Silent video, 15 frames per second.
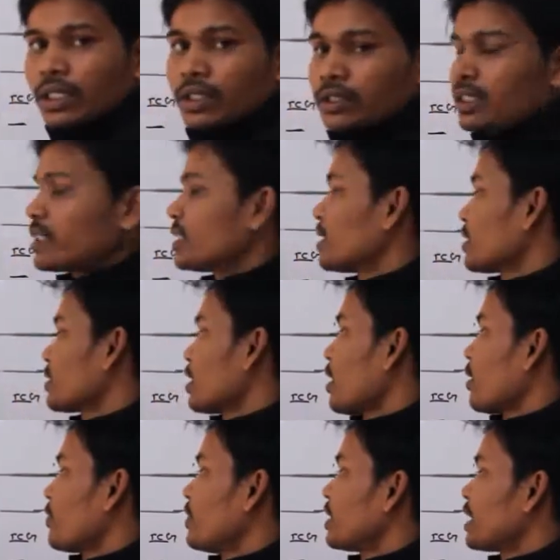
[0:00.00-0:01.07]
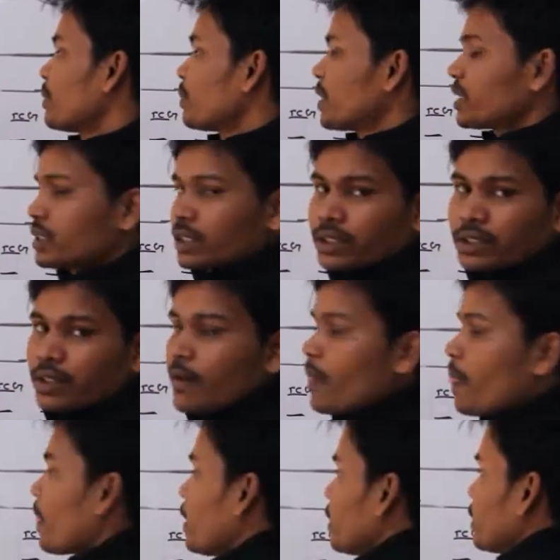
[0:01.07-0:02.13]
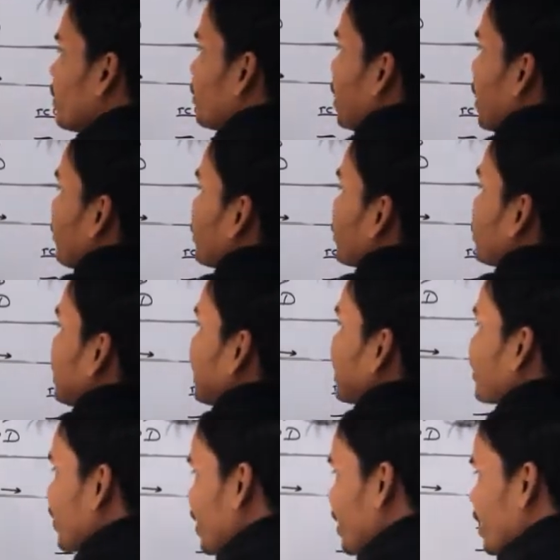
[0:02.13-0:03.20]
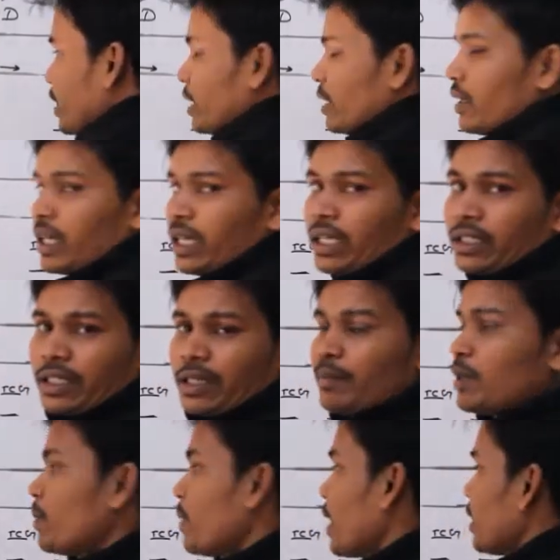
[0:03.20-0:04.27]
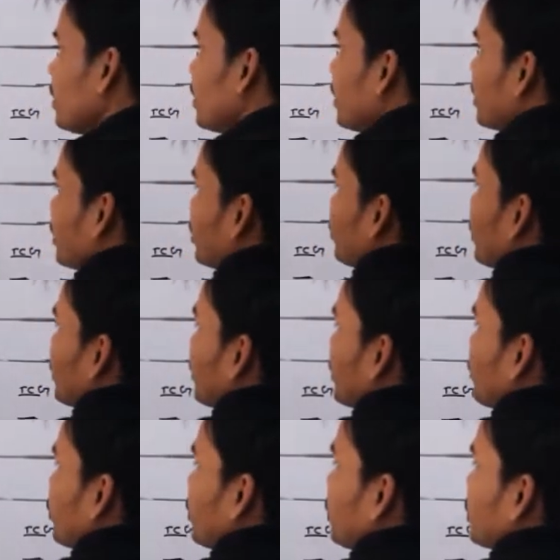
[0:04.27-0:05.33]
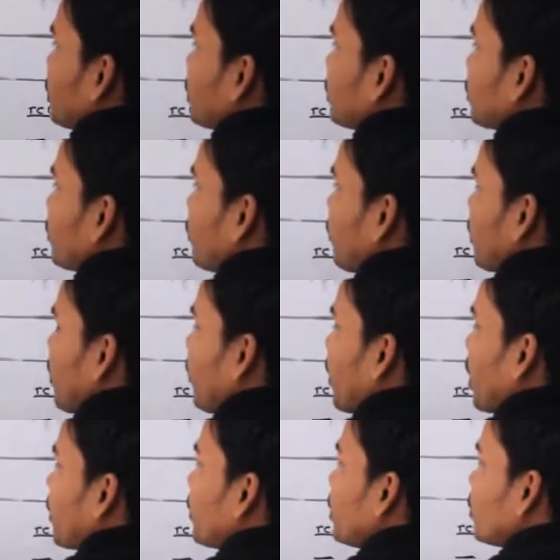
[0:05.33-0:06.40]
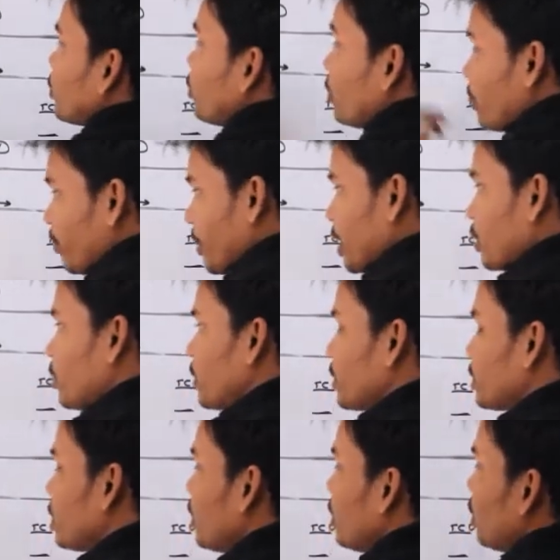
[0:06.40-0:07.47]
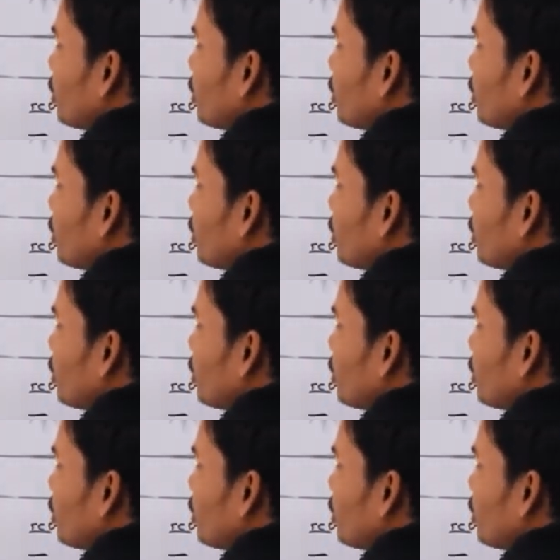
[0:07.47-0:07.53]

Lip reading: Celsius of the temperatures, the primers extended and amplify that specific positions from forward to backwards.